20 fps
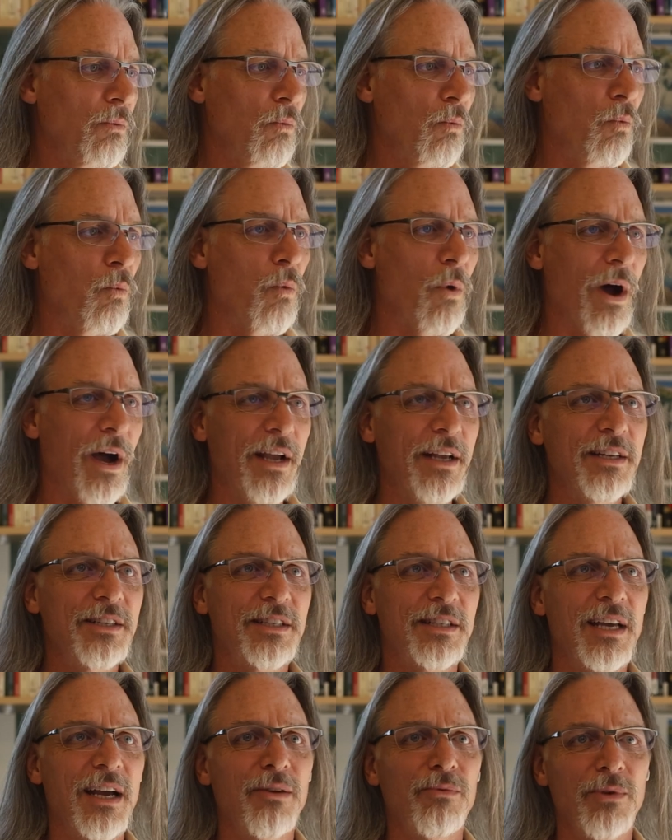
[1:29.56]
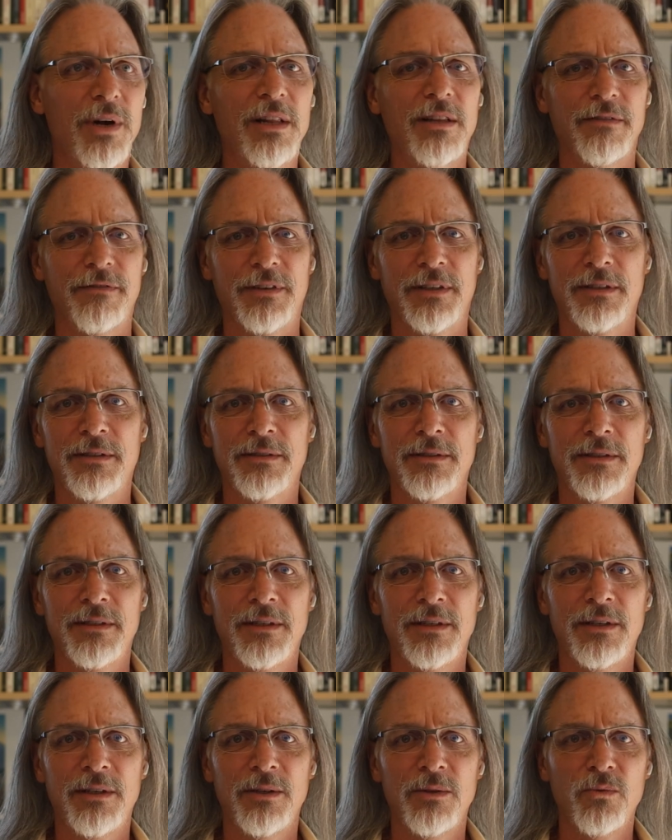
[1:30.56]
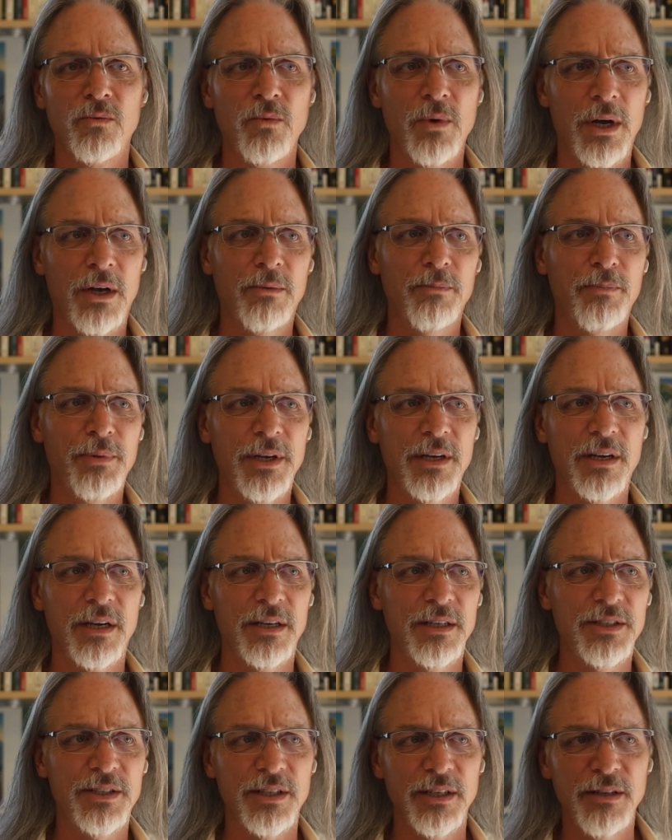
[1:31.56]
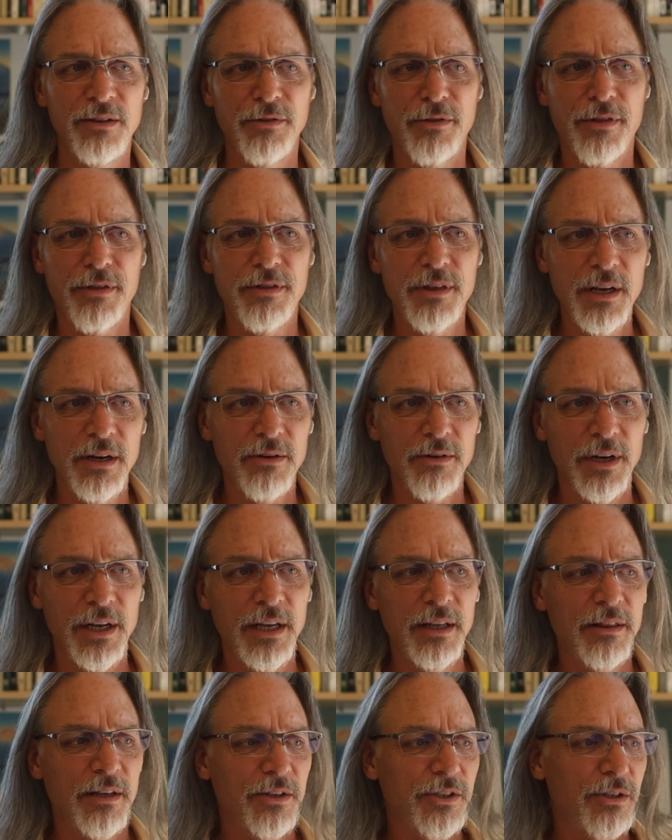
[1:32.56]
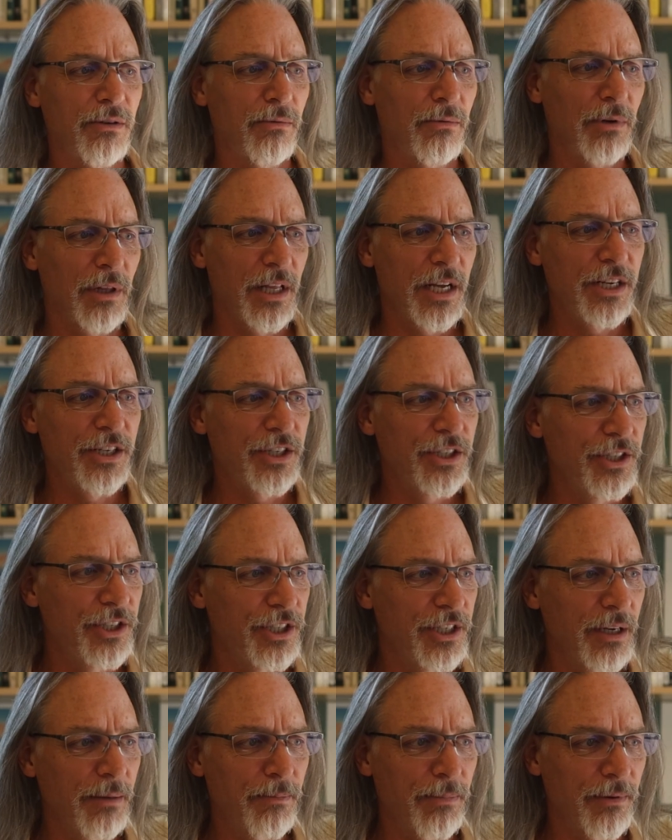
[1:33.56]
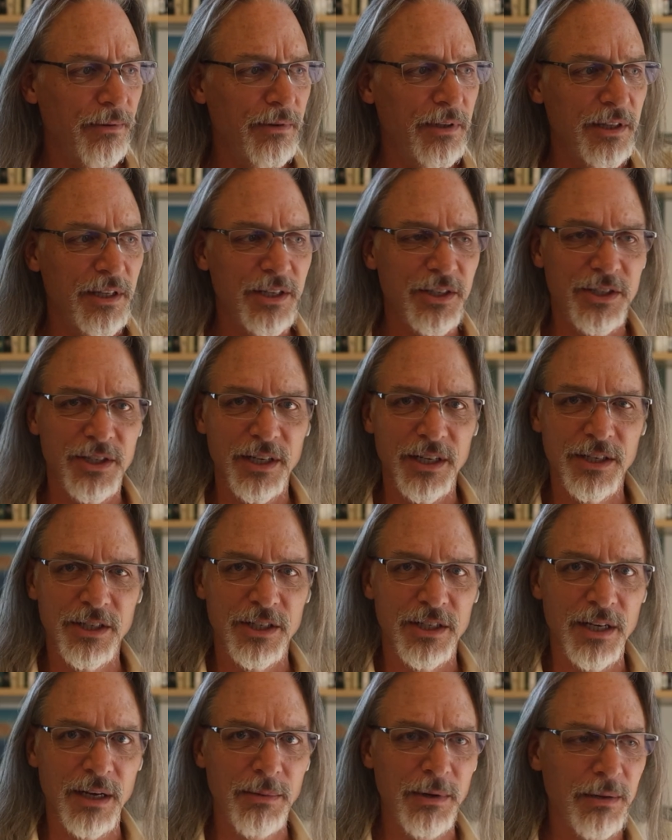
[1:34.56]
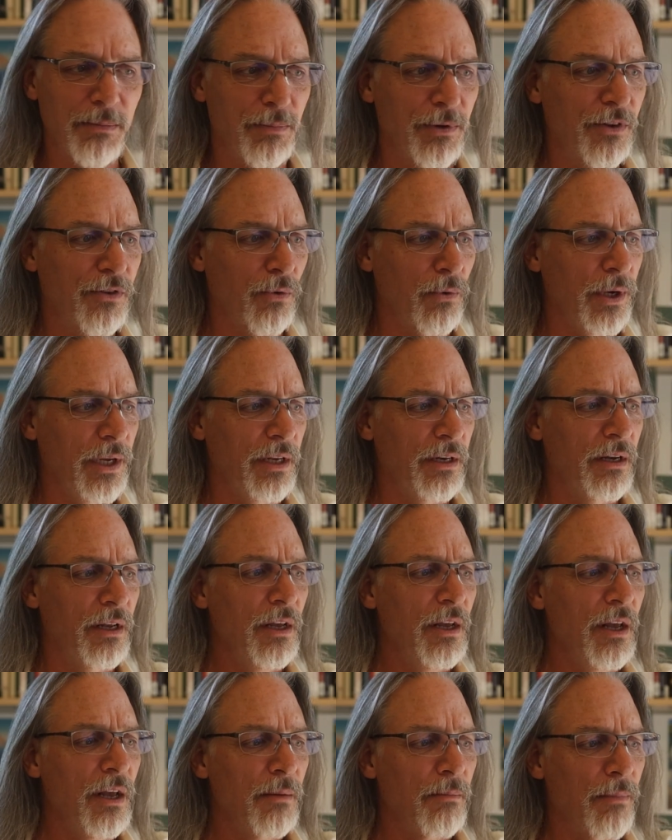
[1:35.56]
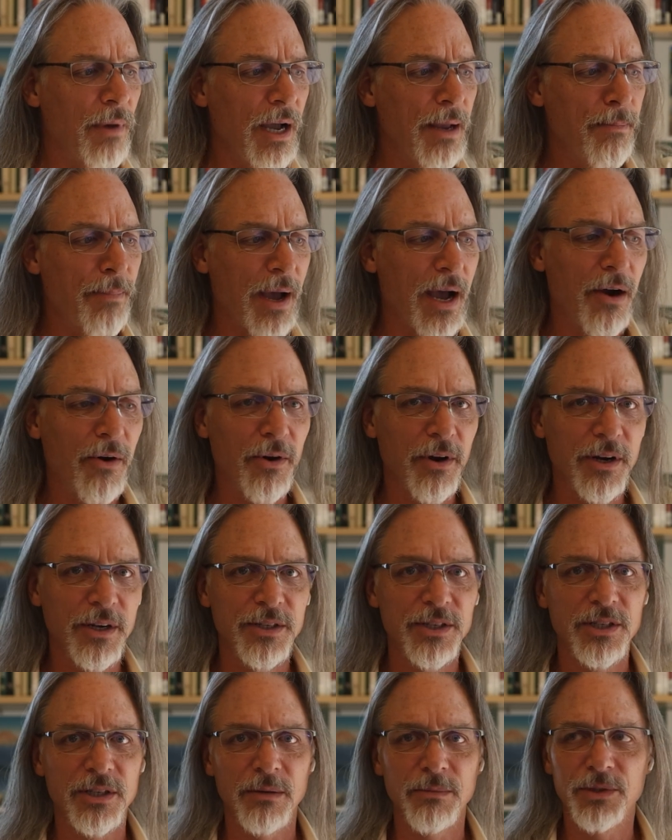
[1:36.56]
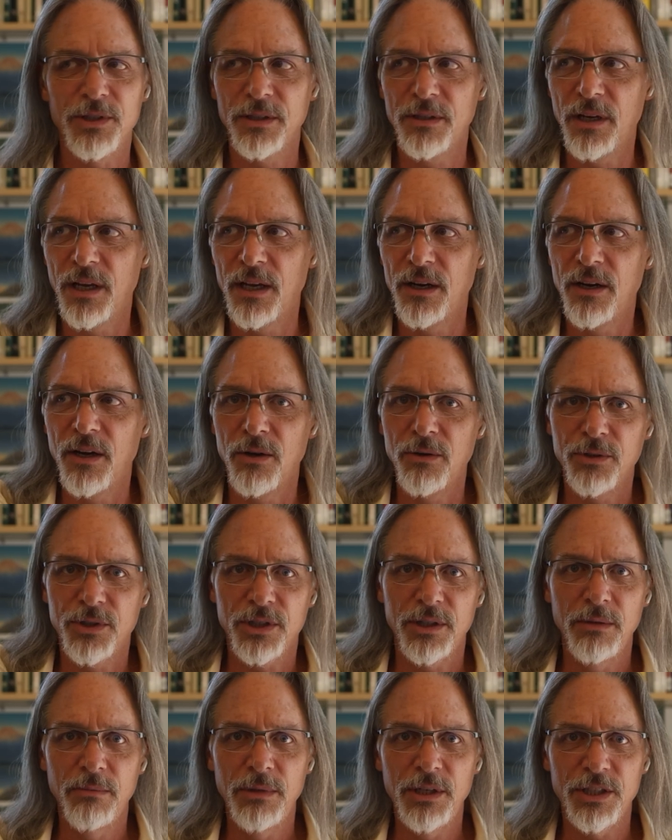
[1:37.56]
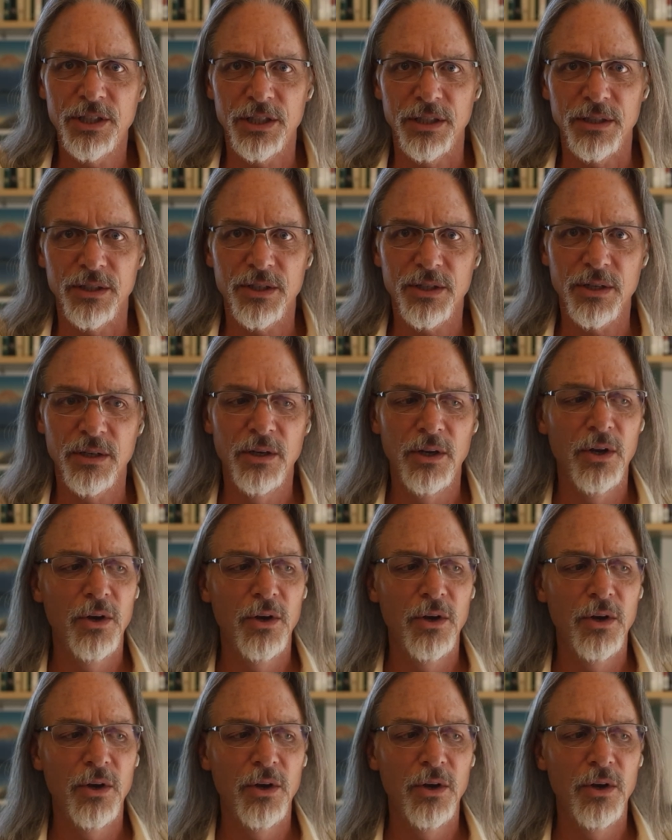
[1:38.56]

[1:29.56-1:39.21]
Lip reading: Why is that relevant? Well, because in theory, there's a relationship in this exhibit between my power consumption and ocean emissions.